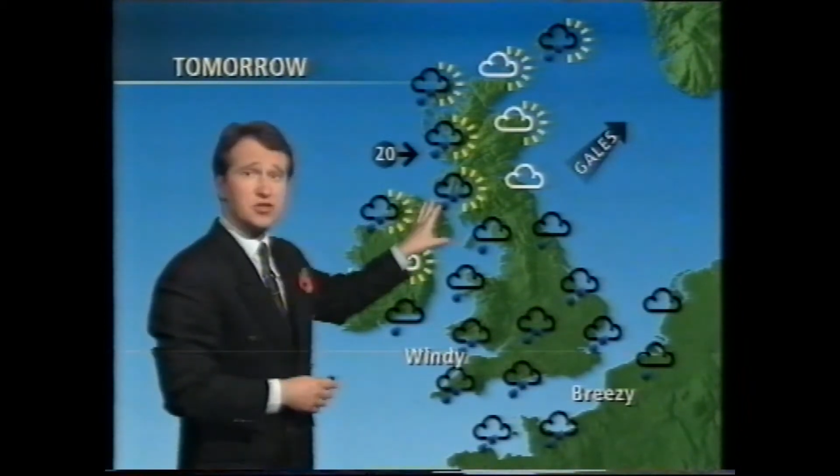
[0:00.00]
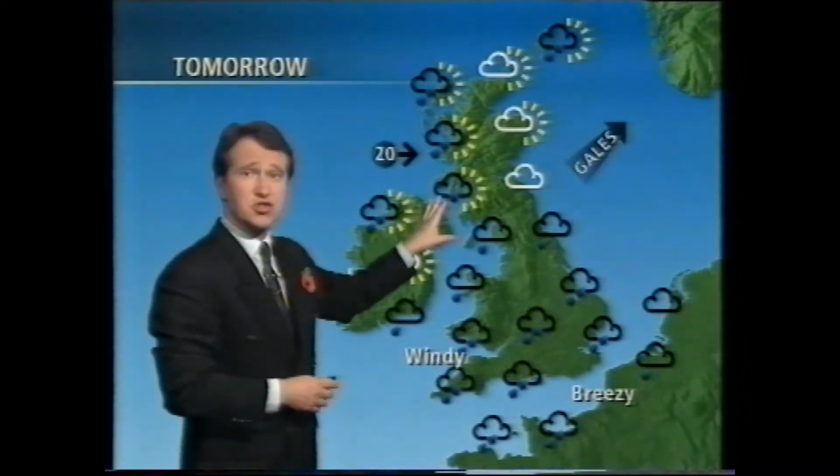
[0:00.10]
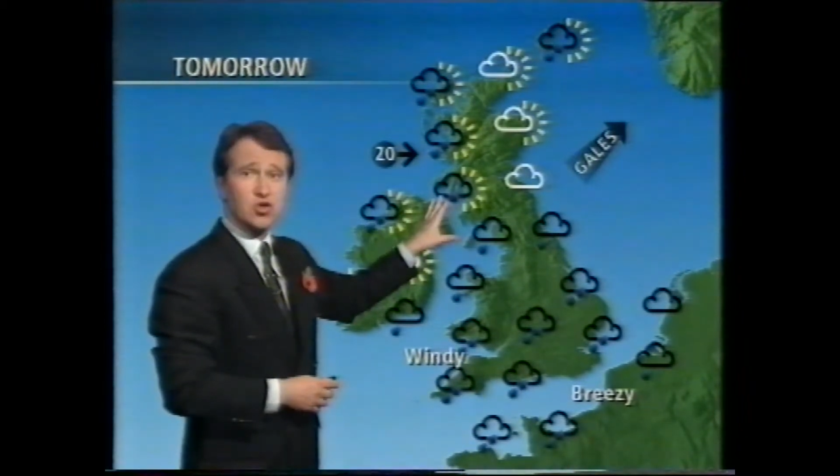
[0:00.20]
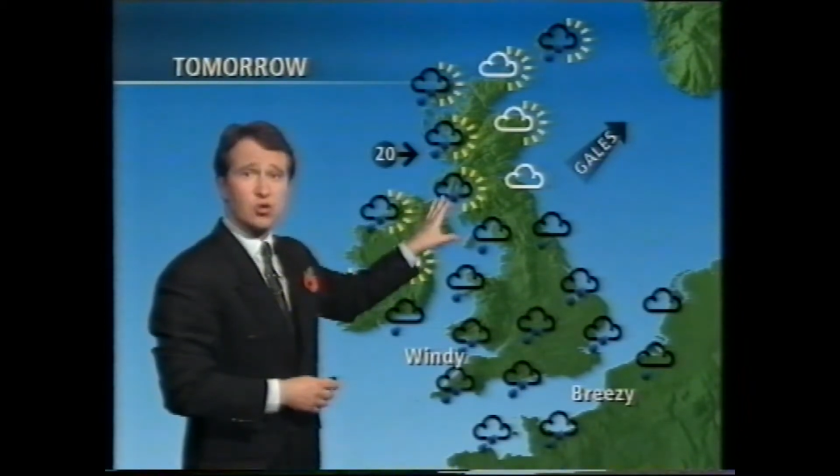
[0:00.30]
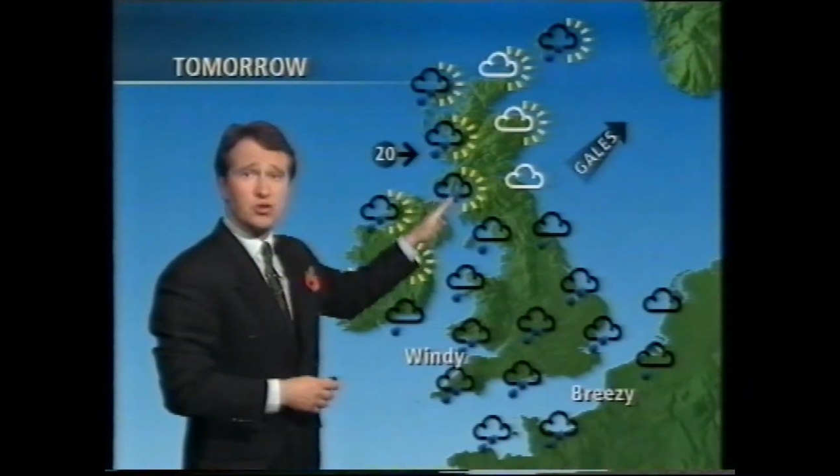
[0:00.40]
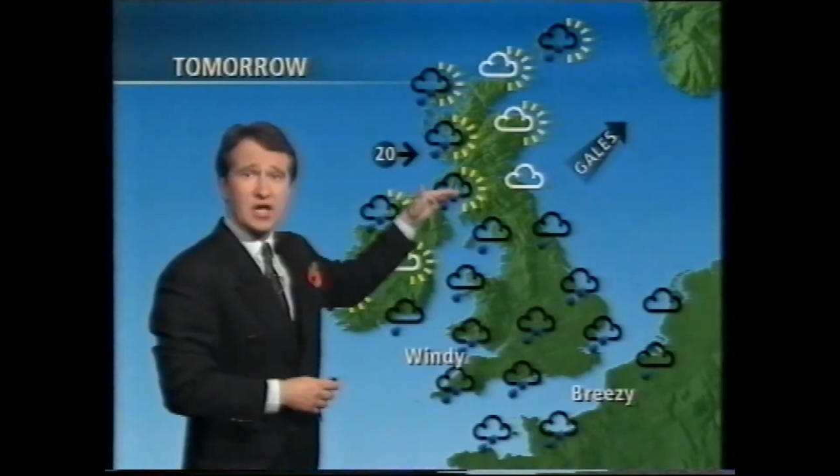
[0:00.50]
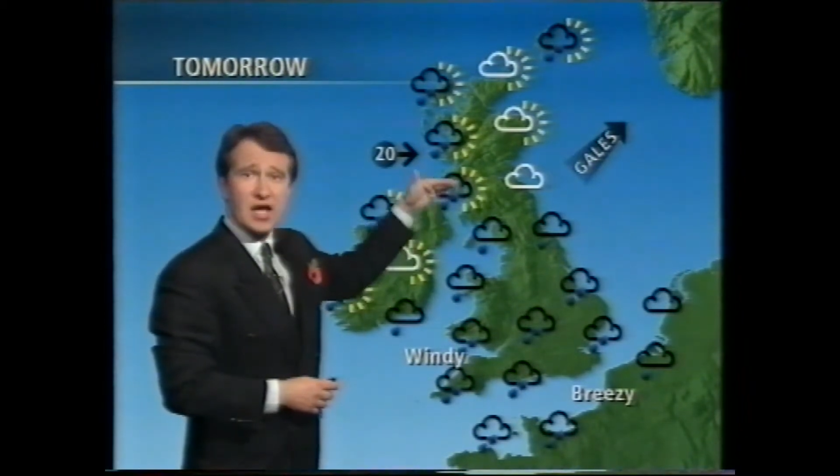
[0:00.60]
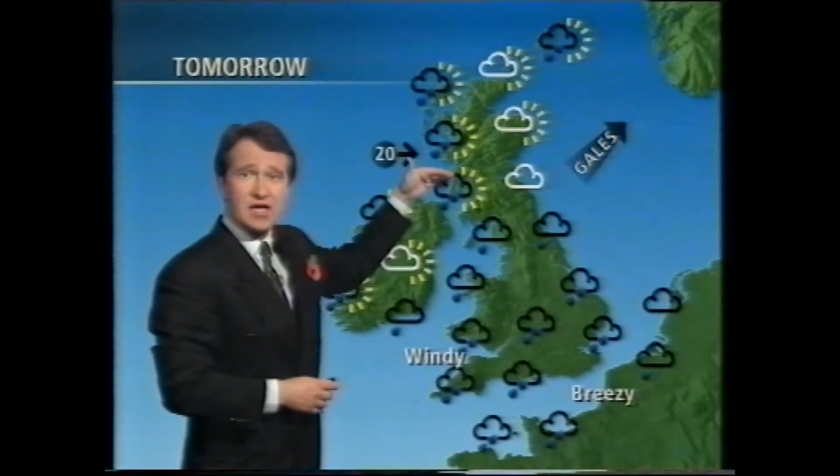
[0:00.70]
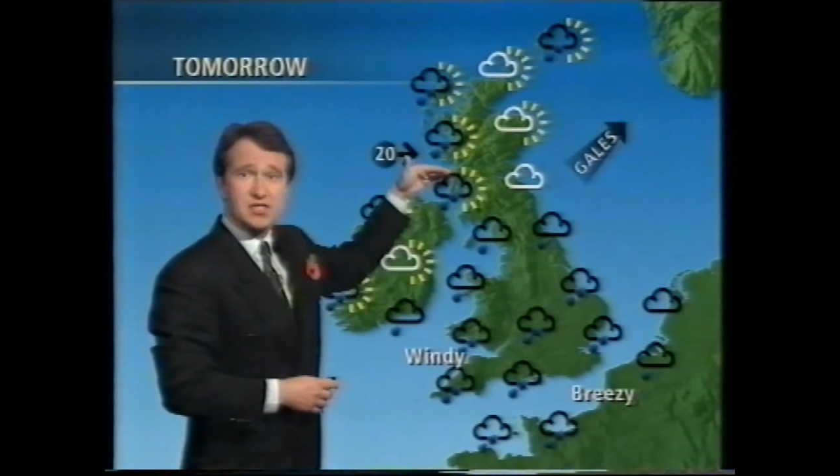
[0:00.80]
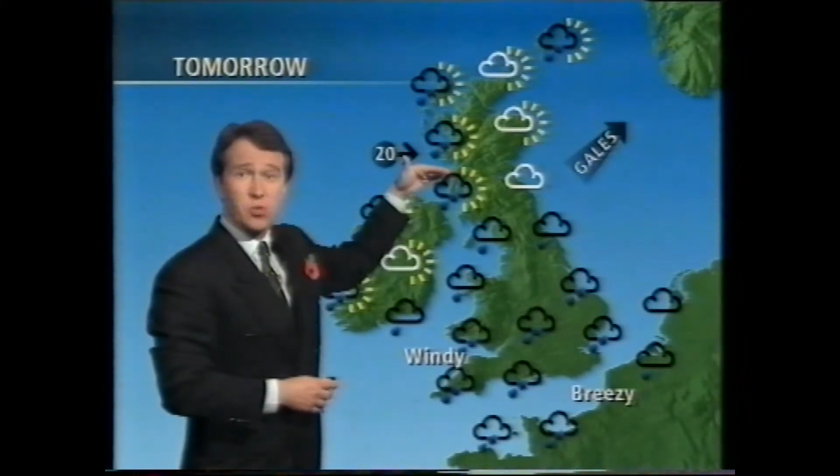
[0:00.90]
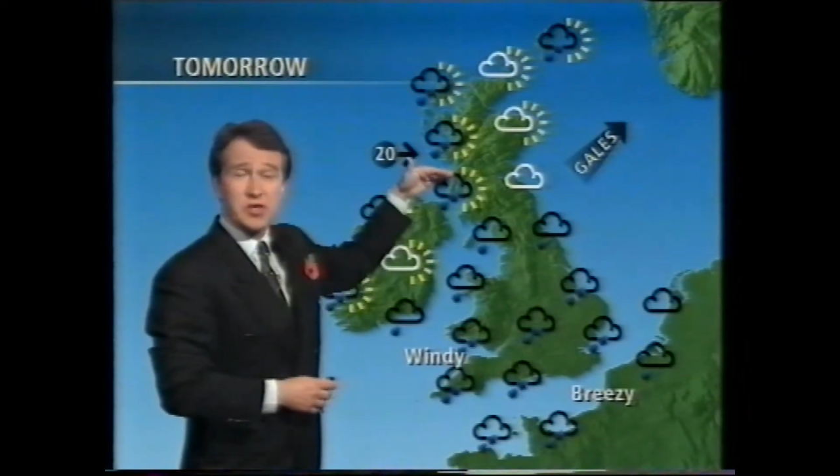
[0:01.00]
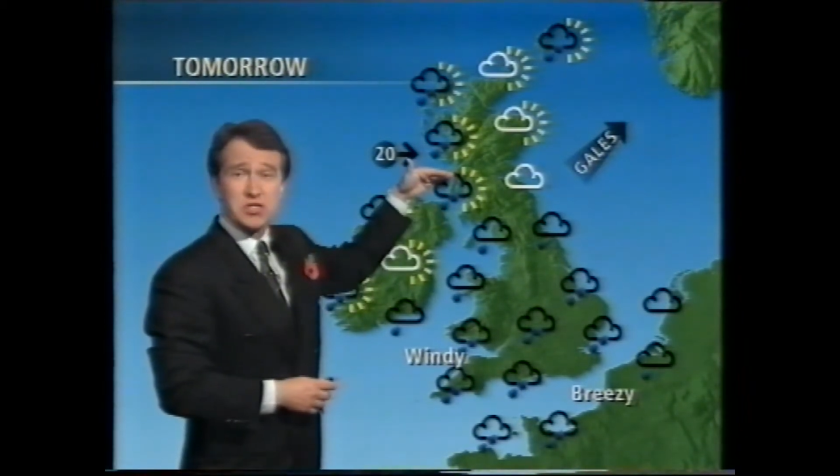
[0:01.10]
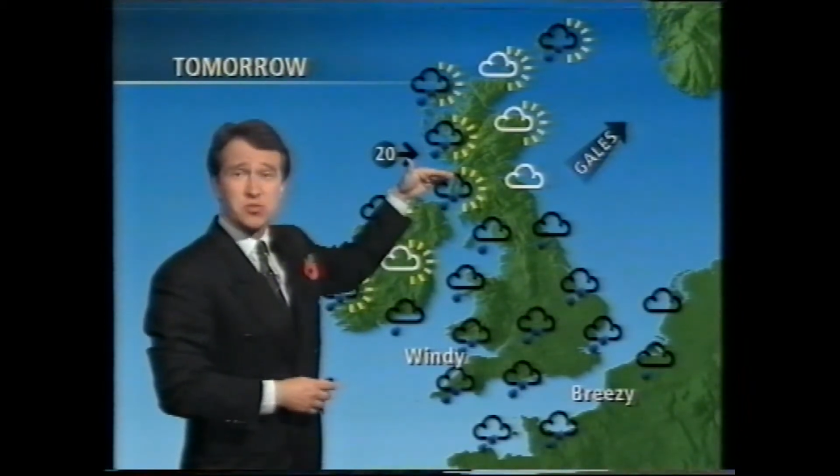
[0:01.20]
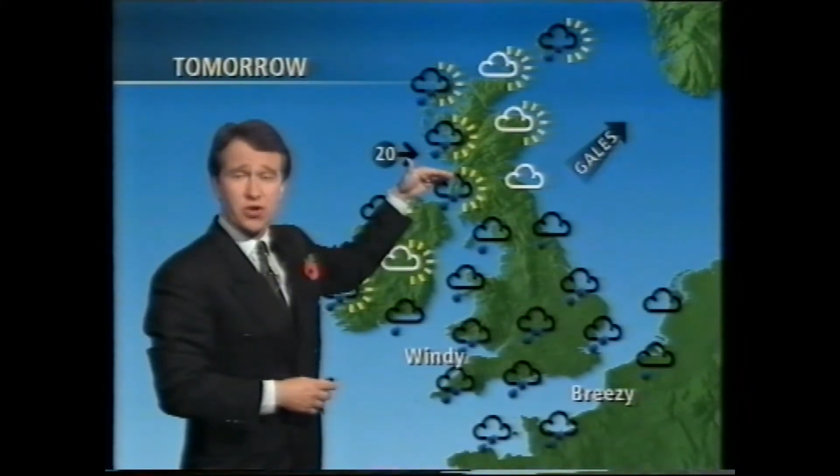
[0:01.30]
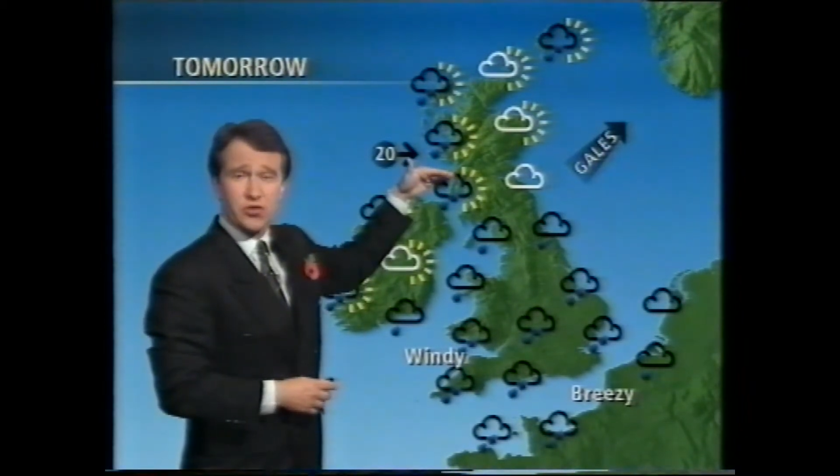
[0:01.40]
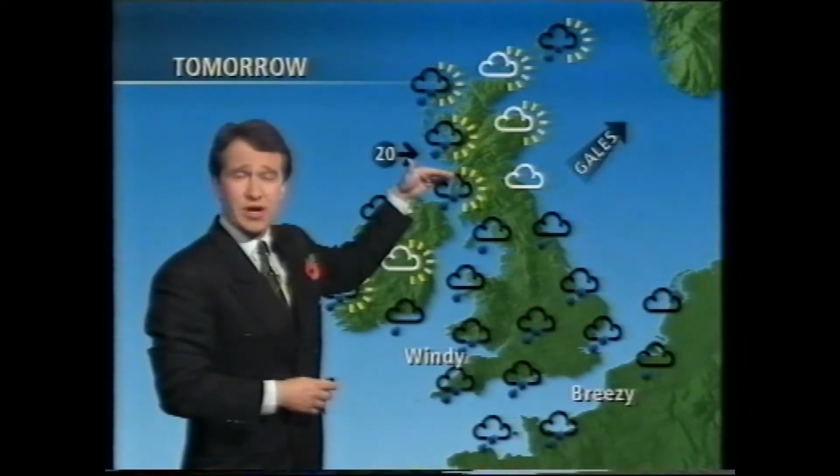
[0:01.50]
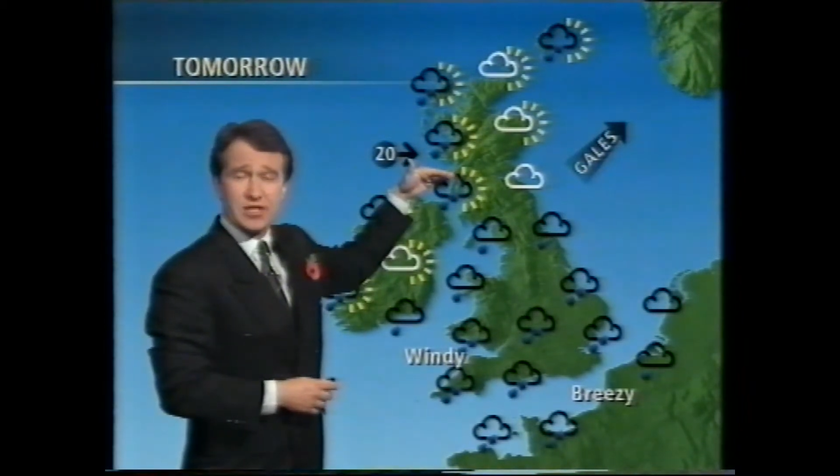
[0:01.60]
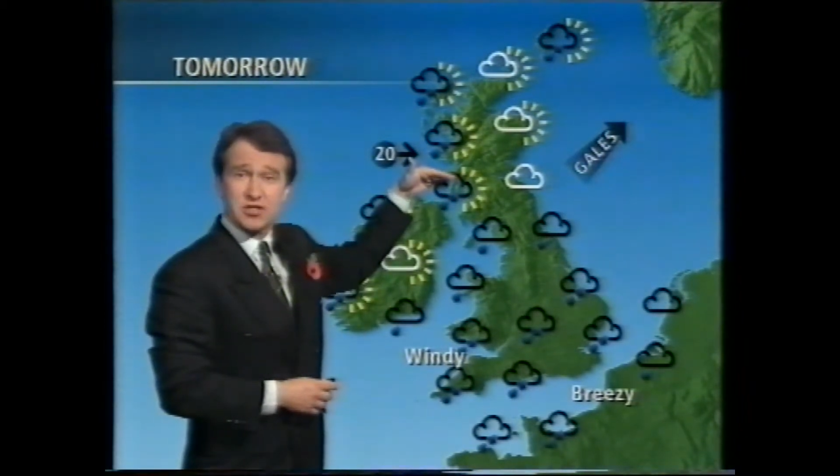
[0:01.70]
and Scotland as the winds moderate,